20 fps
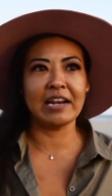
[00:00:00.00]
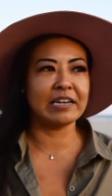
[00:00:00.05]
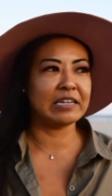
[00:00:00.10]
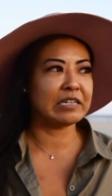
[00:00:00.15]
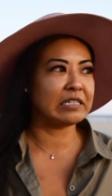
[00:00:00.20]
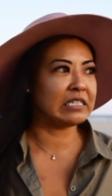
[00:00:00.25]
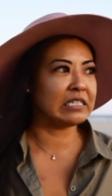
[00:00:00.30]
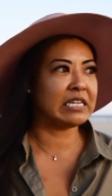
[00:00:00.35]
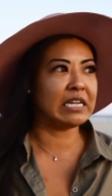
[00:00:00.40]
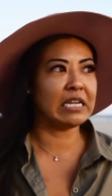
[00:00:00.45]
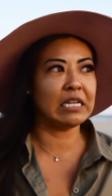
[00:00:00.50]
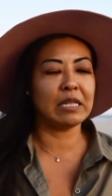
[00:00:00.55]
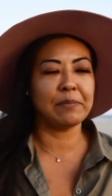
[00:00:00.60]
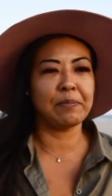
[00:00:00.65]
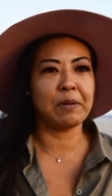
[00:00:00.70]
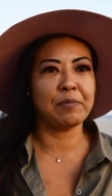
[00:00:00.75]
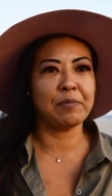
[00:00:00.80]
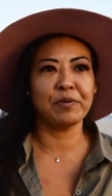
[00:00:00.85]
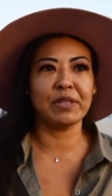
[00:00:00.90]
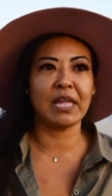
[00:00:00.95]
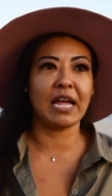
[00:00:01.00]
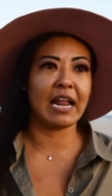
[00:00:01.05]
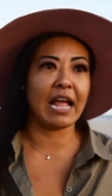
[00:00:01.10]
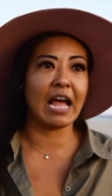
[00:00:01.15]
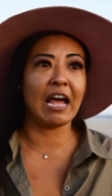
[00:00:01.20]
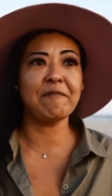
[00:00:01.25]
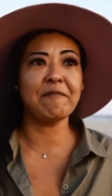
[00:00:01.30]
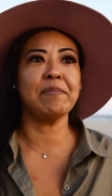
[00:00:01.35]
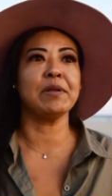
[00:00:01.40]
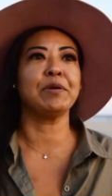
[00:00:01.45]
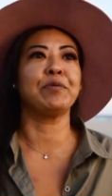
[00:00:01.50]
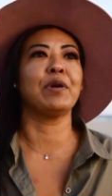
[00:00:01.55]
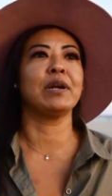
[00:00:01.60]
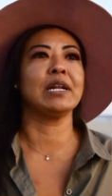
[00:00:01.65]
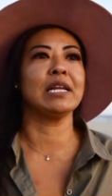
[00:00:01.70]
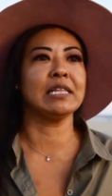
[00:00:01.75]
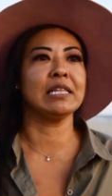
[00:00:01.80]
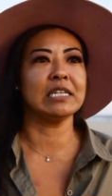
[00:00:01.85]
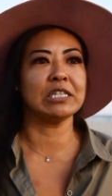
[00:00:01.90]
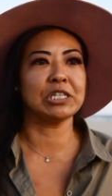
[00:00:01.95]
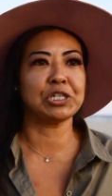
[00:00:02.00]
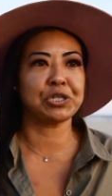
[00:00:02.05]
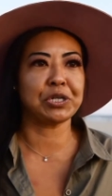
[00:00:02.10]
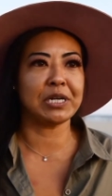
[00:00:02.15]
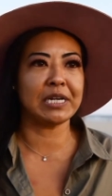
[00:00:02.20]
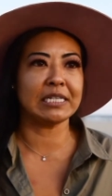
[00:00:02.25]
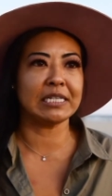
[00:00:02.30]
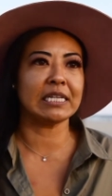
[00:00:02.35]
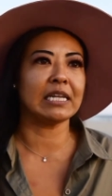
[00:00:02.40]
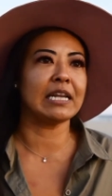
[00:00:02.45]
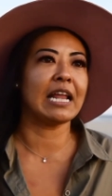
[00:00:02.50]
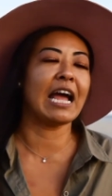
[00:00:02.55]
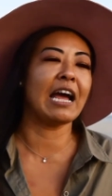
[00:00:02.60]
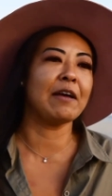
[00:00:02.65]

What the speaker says: and see the people that have been running these streets and